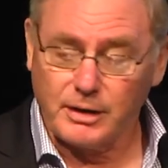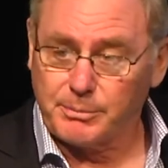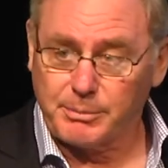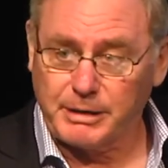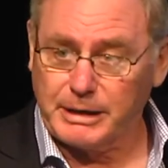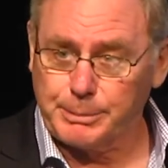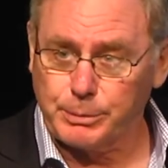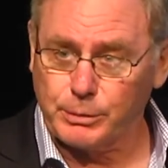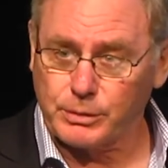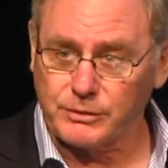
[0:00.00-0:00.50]

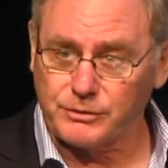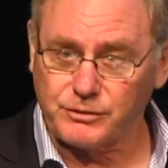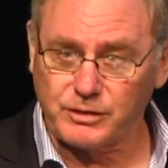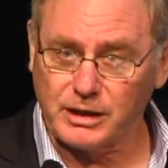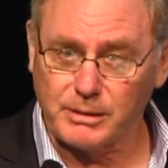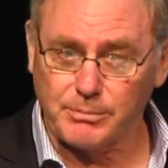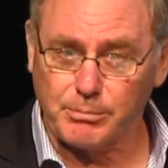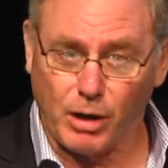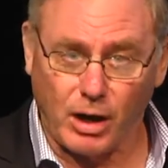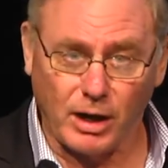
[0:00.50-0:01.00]
can see
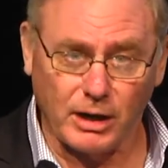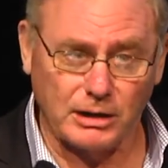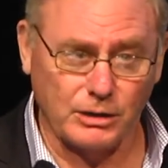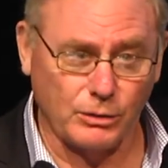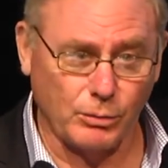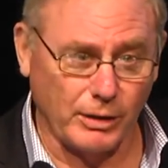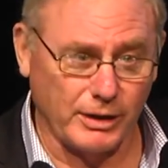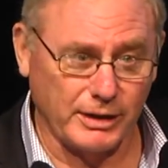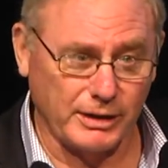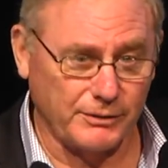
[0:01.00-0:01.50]
a mile
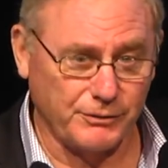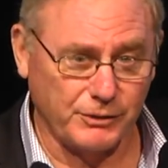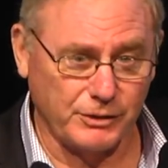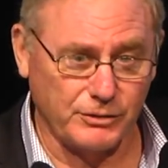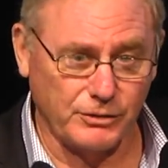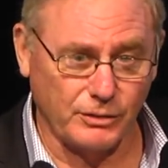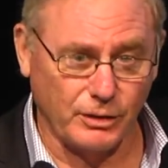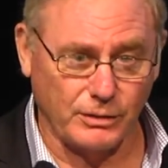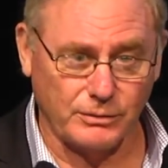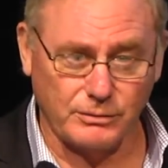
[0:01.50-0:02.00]
away if
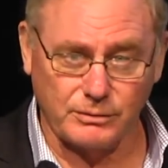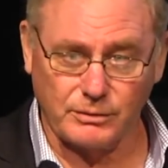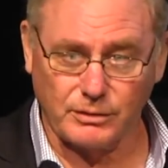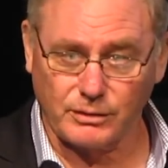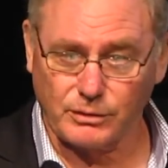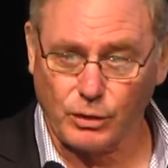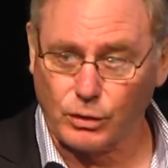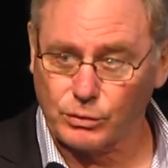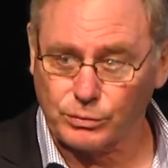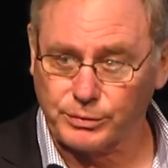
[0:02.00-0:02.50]
it's
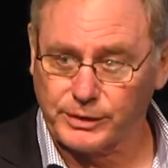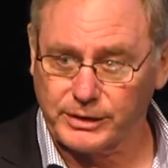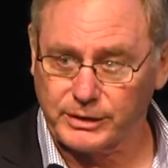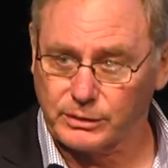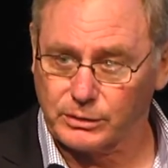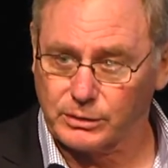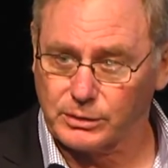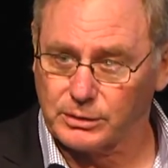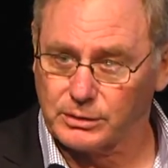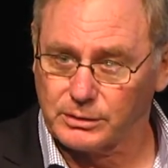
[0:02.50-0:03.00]
not
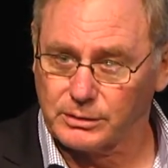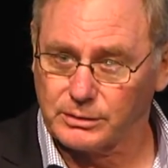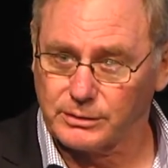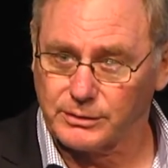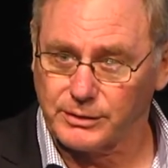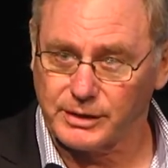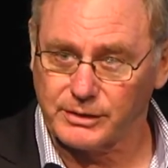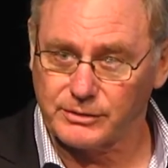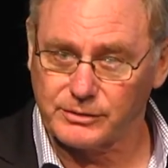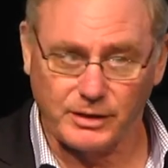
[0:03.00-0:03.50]
real
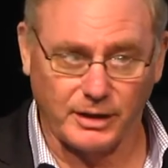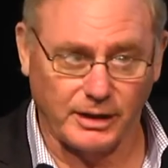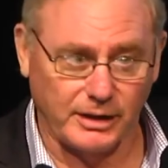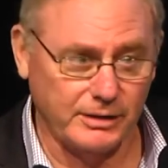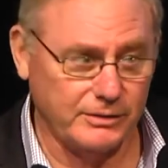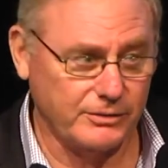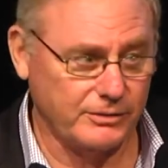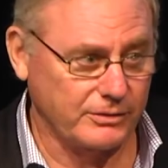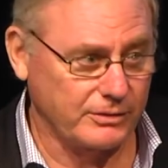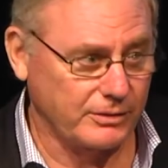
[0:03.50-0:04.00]
these
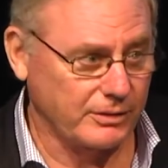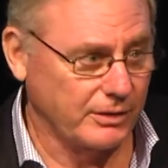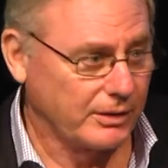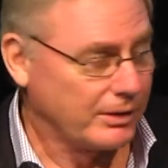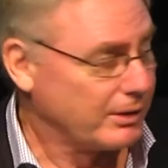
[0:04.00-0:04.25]
days.